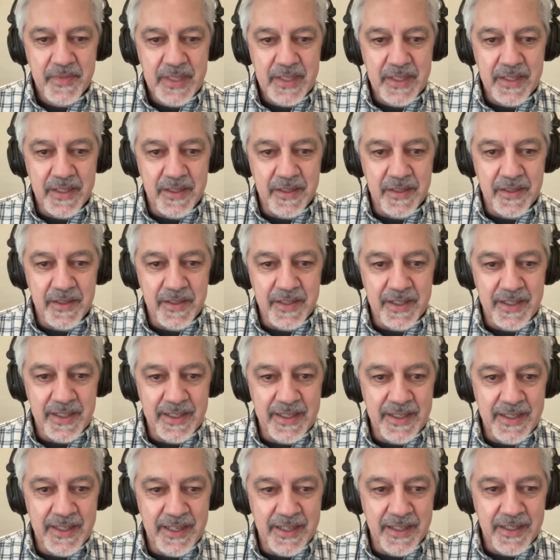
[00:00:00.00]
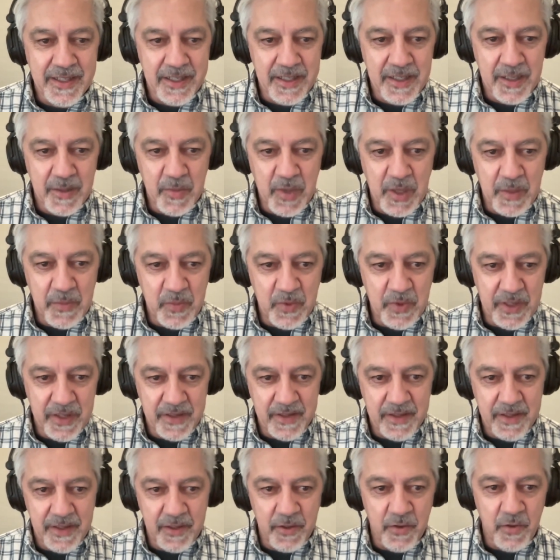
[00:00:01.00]
then come up
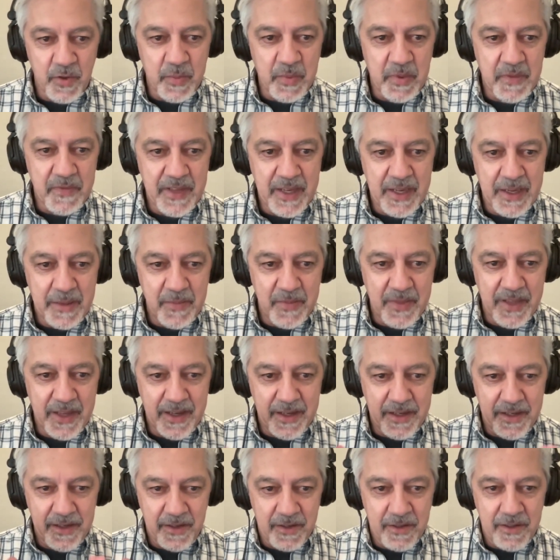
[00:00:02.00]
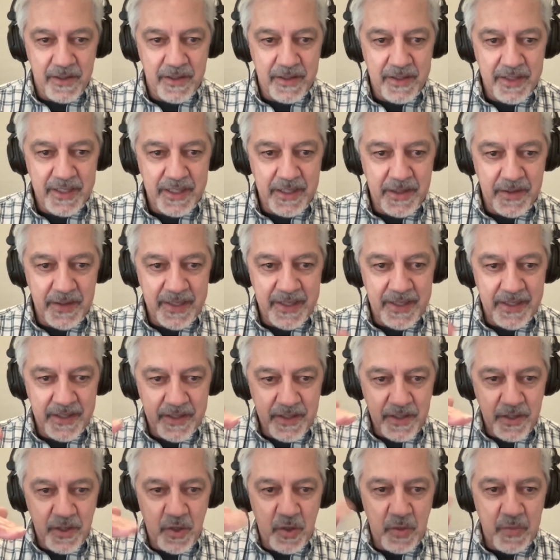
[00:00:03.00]
with a group of them that are in a
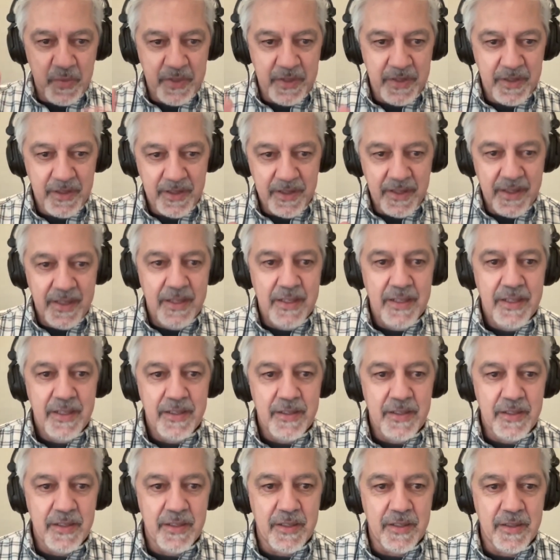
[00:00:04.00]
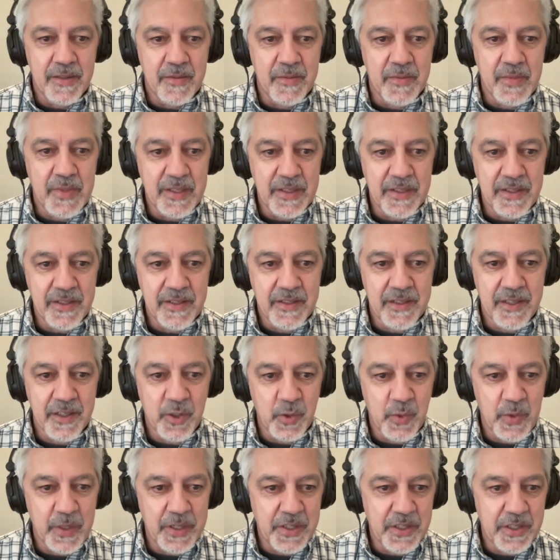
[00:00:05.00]
scoped
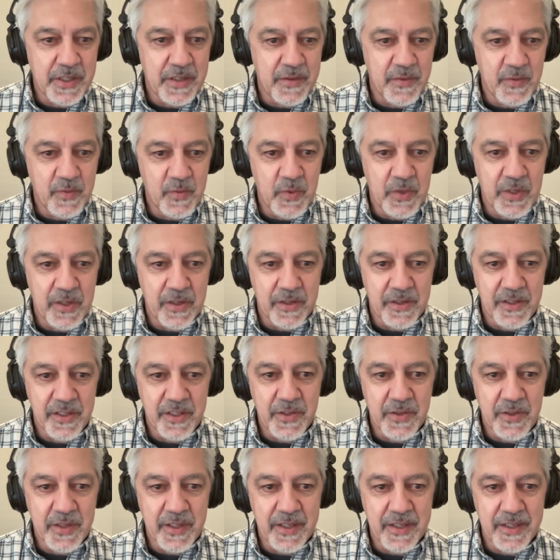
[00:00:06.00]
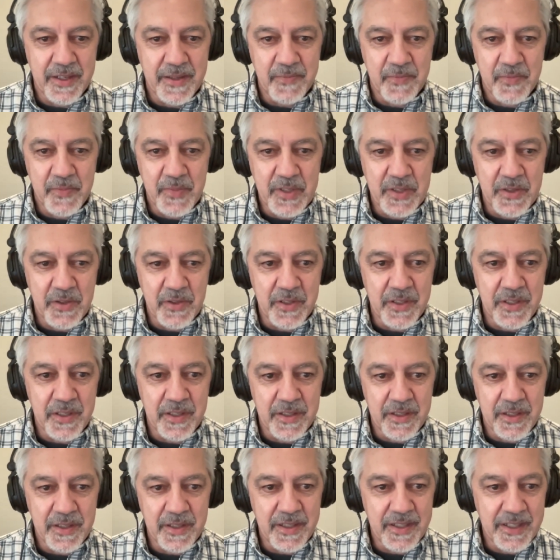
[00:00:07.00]
situation where you can
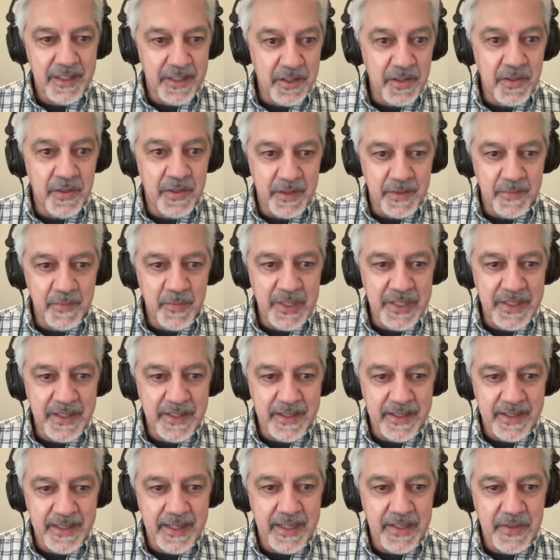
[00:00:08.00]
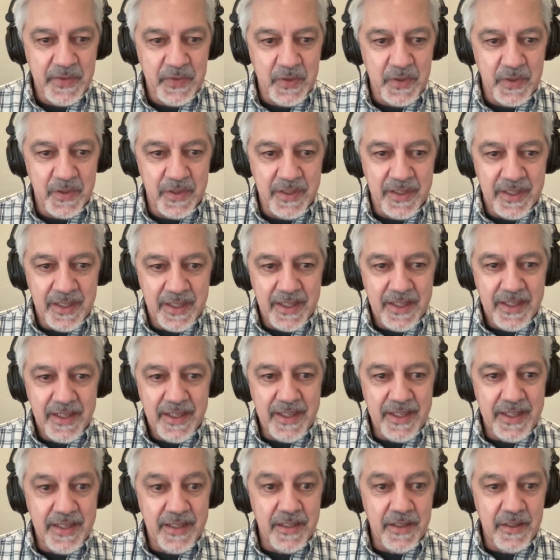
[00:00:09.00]
be successful
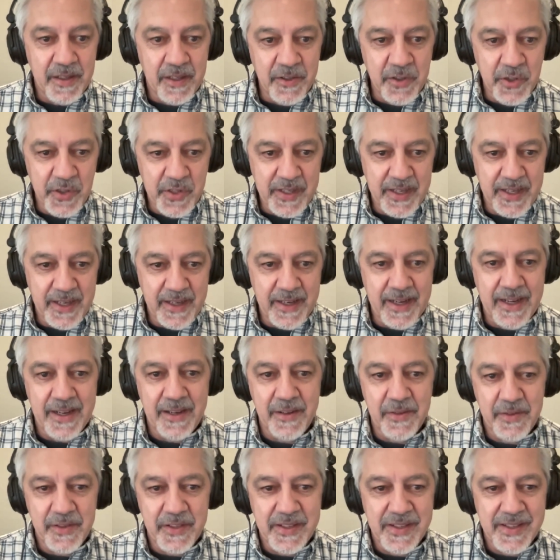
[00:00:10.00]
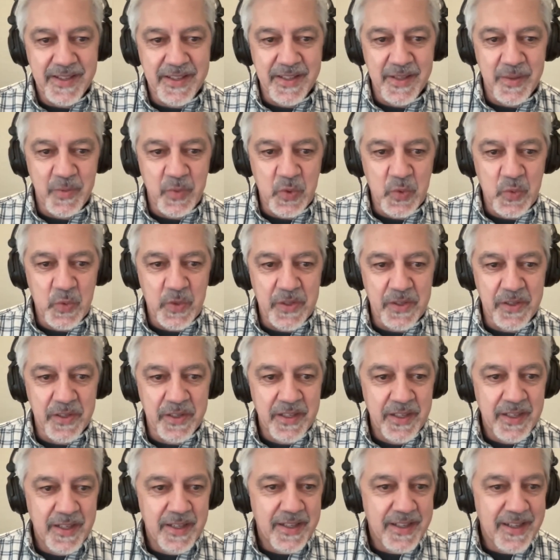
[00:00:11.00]
and understand how these systems
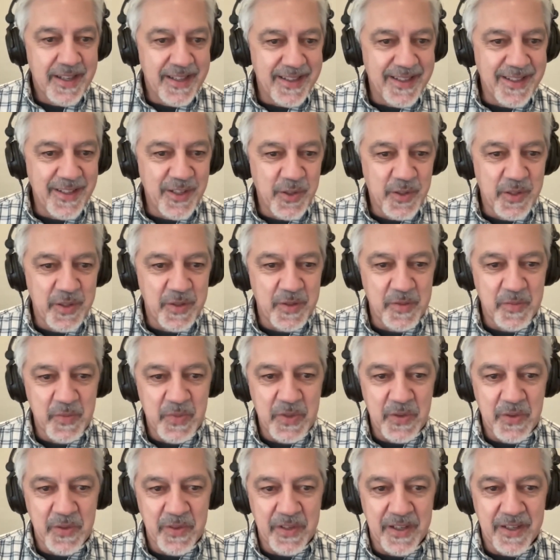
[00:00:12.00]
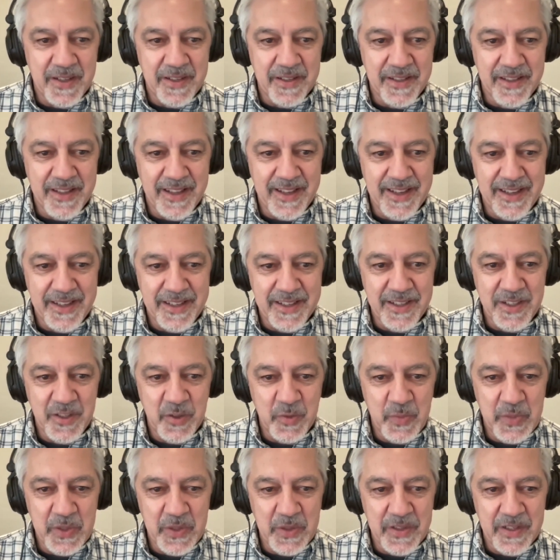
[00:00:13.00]
work, and then you can build on that,
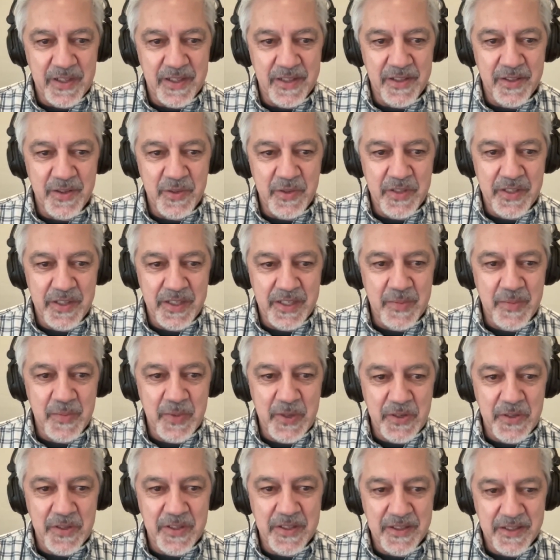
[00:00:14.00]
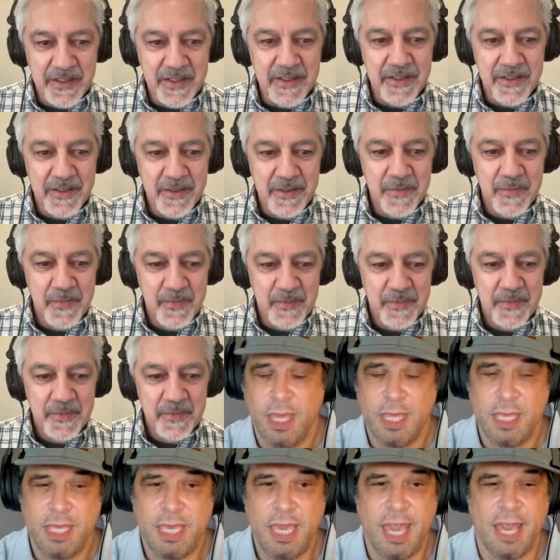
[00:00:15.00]
build on those experiences.
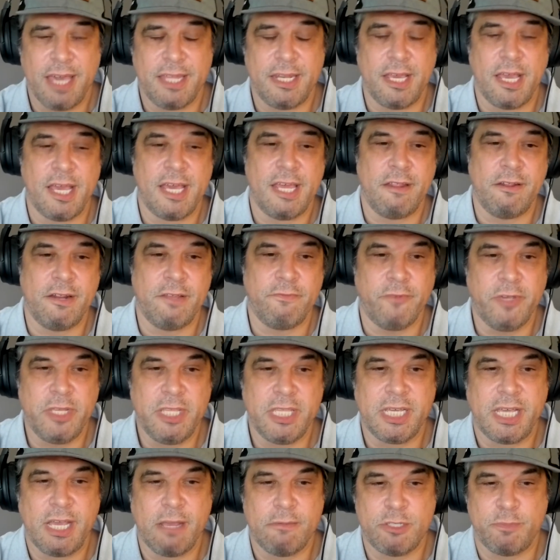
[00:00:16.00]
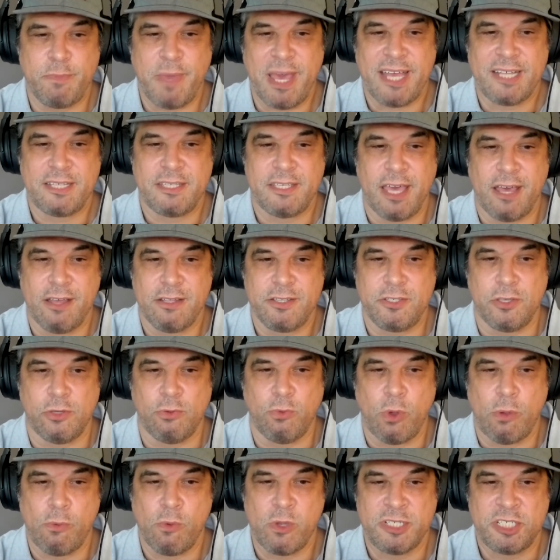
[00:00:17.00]
Yeah, and it really comes back down to
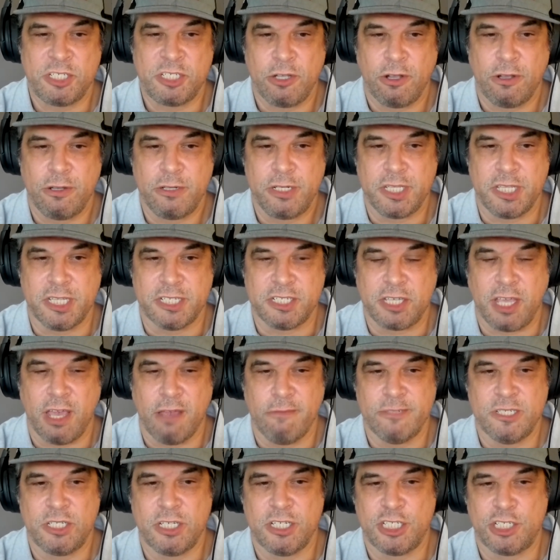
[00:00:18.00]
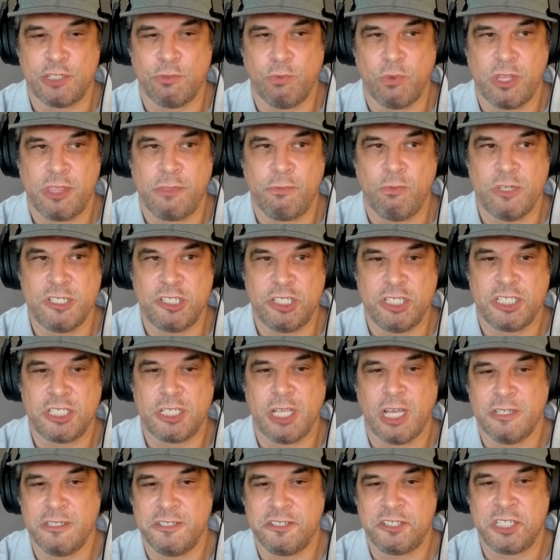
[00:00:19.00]
what we started this conversation with, which is
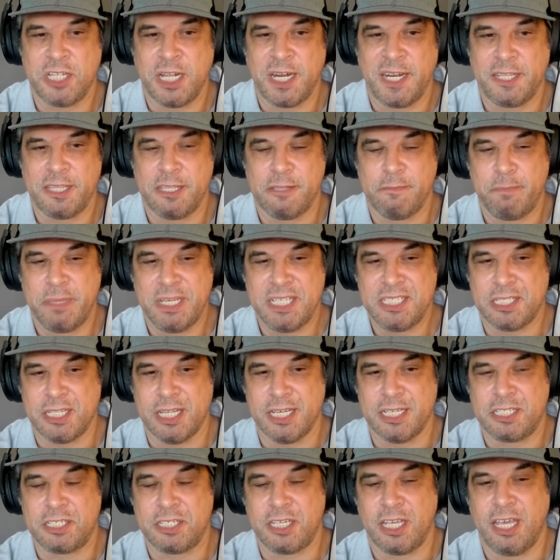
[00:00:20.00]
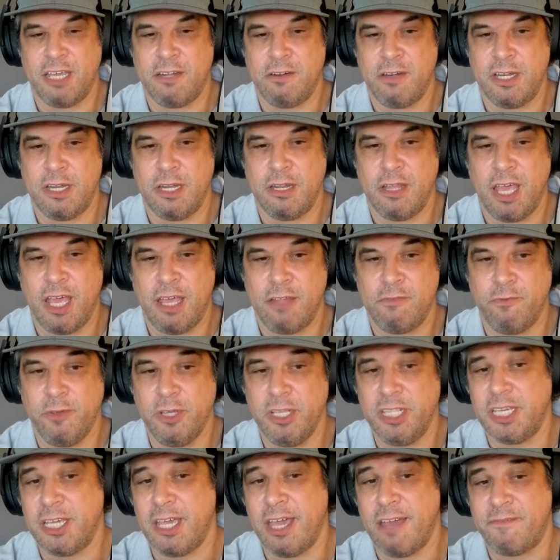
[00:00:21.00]
understanding the business, and
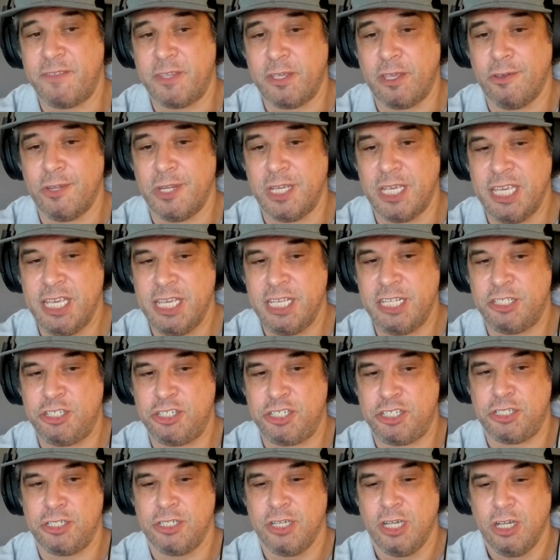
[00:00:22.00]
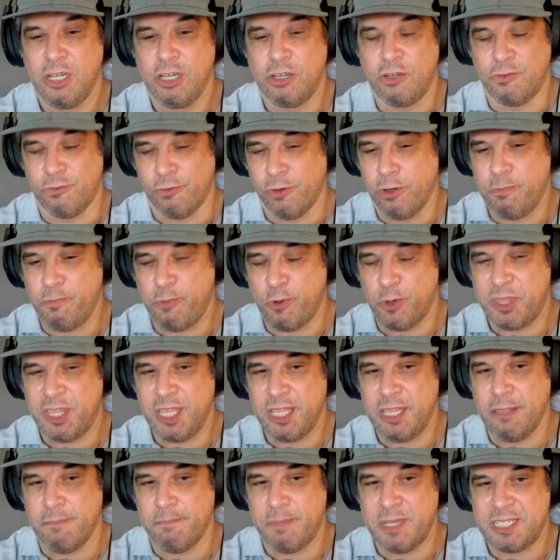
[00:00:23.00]
really you have to go to each group
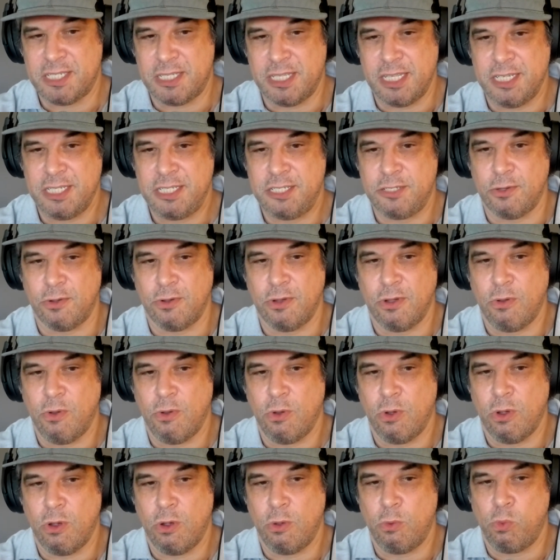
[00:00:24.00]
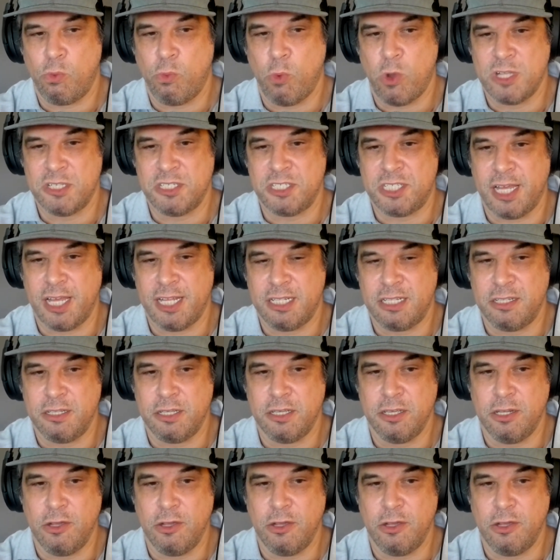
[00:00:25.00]
within the business, or ones that